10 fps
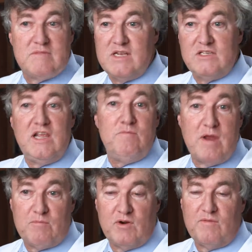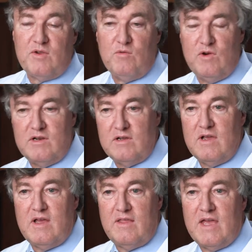the team member, if you would,
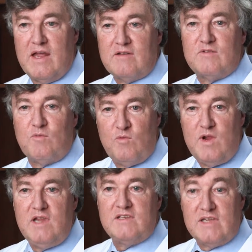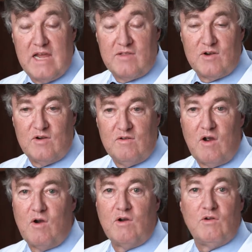that we together
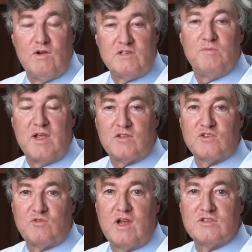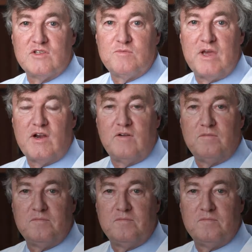are going to make their psoriasis better.